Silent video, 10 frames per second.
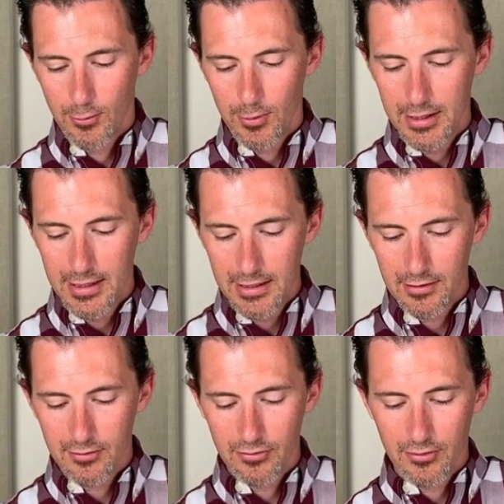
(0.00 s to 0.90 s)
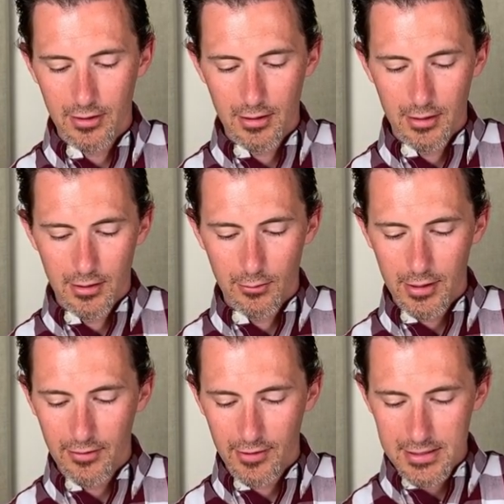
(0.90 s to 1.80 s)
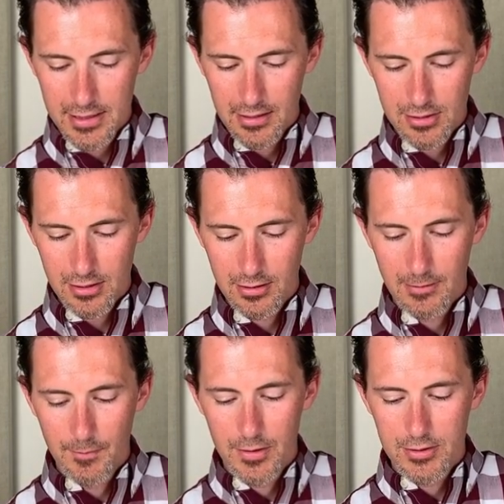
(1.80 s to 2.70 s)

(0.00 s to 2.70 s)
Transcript: We're given attention